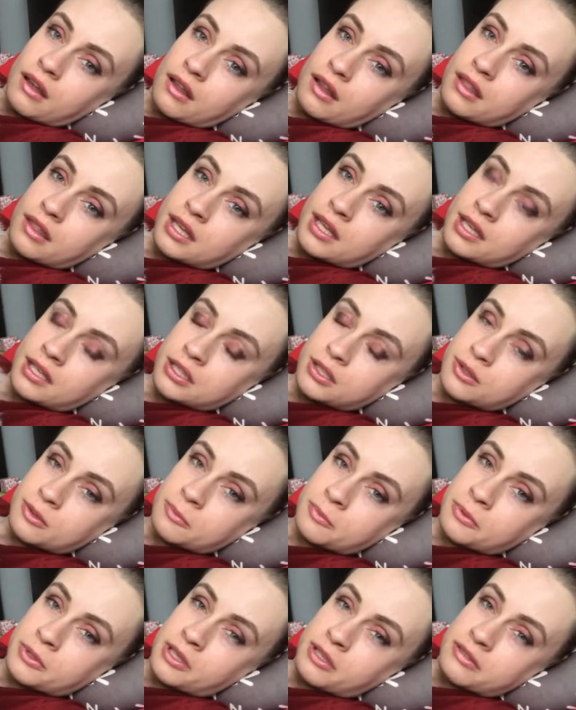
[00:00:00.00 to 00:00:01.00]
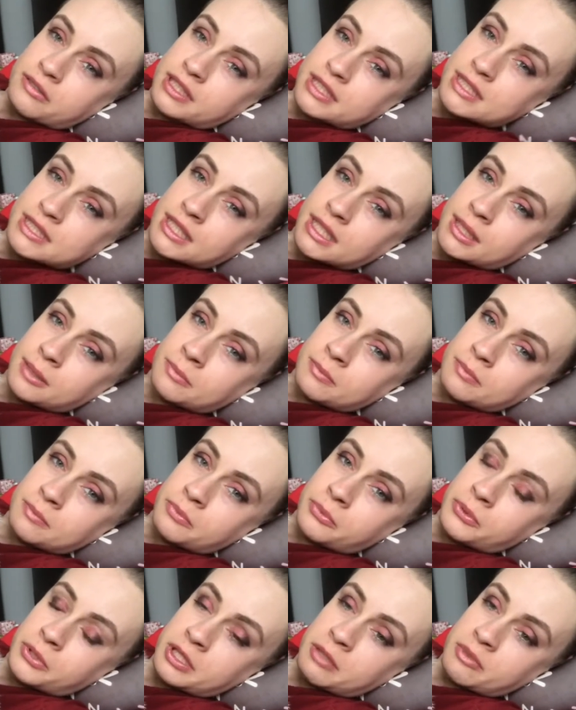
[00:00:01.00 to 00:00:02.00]
then your progress can
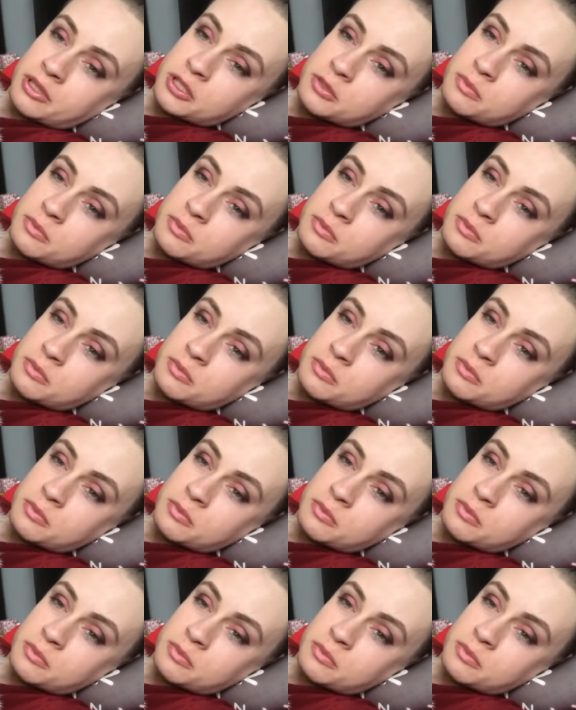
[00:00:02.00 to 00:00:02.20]
pretty much